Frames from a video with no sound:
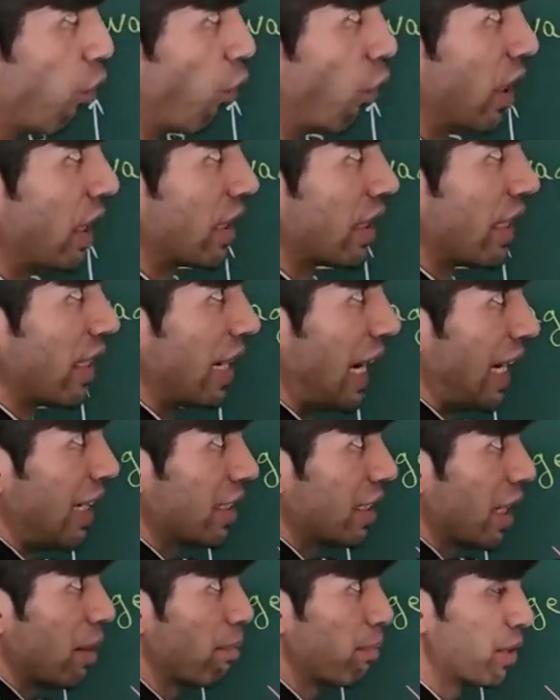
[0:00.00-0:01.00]
when the
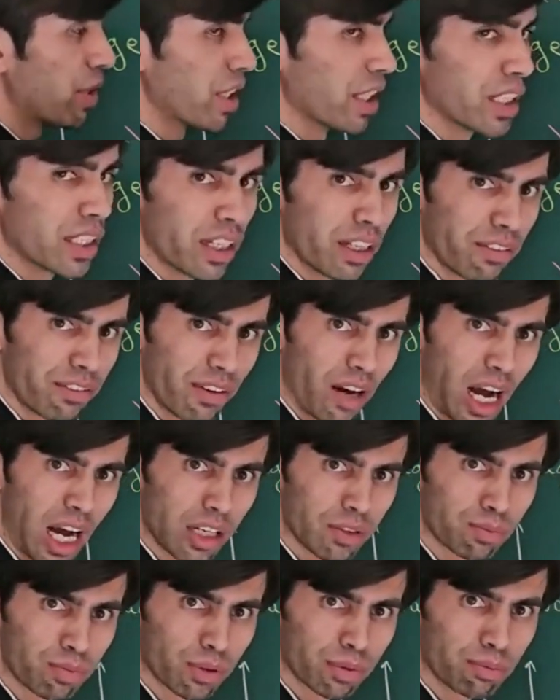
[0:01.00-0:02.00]
non-competitive
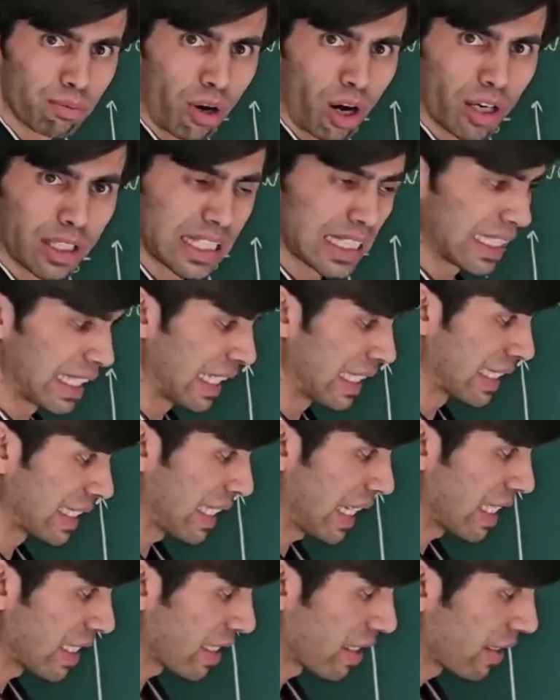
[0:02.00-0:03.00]
output market
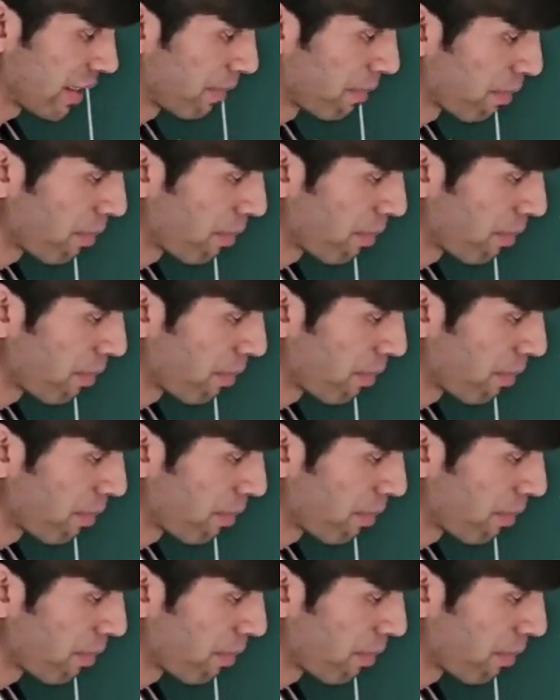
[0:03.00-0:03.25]
exists,